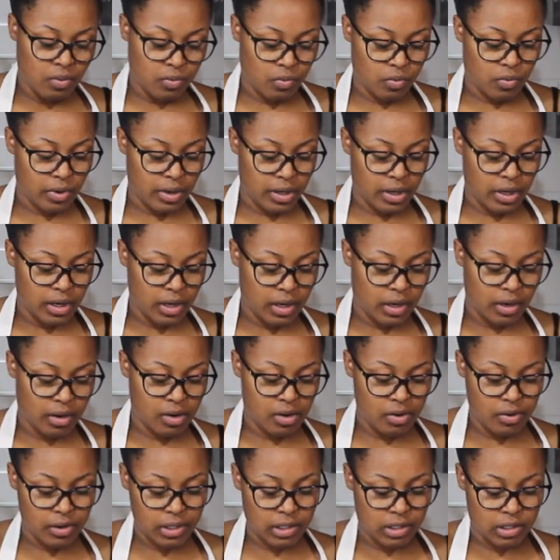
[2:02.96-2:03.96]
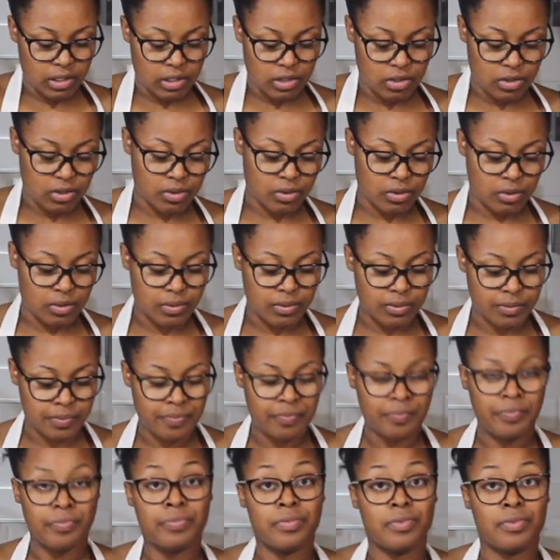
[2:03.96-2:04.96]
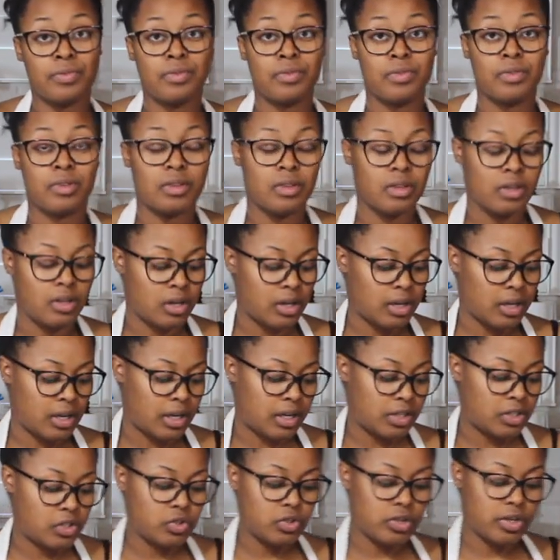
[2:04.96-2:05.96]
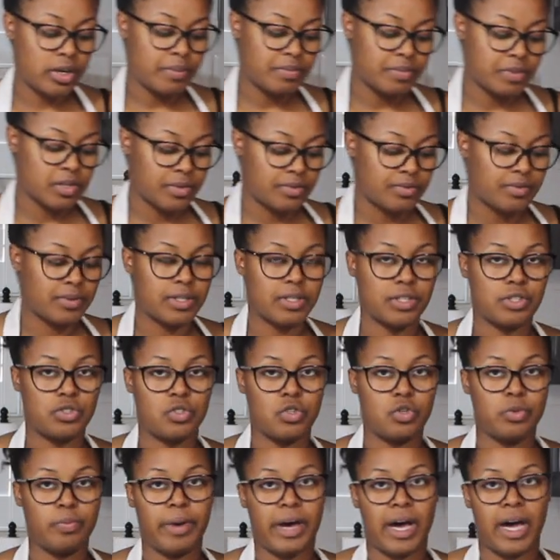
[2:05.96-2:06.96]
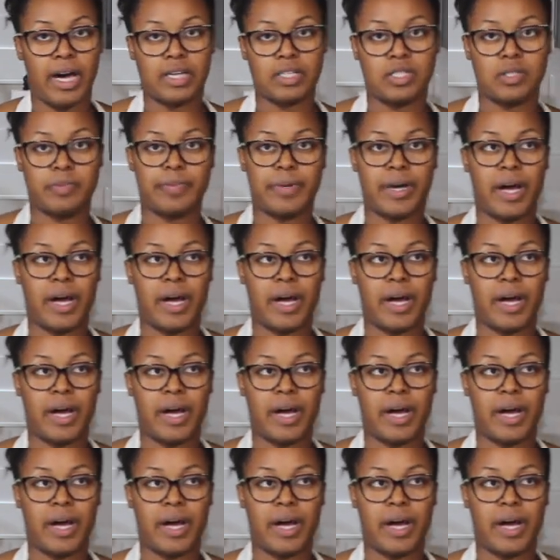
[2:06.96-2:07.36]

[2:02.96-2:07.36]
We are going to do 2 cups because we did 2 packs,